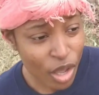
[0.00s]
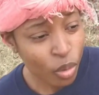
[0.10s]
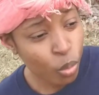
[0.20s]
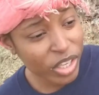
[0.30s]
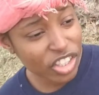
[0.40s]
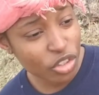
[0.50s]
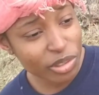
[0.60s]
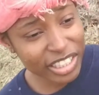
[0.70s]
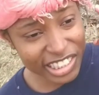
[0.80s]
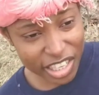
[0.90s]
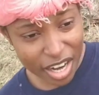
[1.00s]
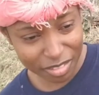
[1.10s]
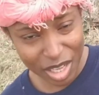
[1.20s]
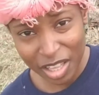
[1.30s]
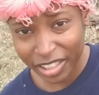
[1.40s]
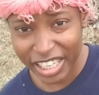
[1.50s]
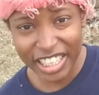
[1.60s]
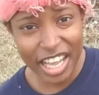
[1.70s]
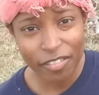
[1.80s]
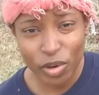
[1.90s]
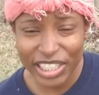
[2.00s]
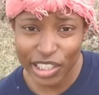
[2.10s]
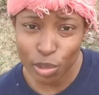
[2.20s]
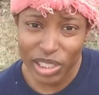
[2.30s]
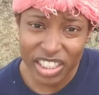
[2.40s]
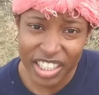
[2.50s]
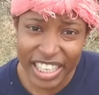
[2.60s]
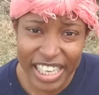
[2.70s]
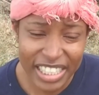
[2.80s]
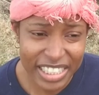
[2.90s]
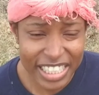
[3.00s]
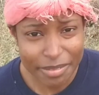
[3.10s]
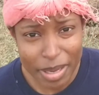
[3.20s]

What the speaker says: When you start letting that voice loose in your head that says,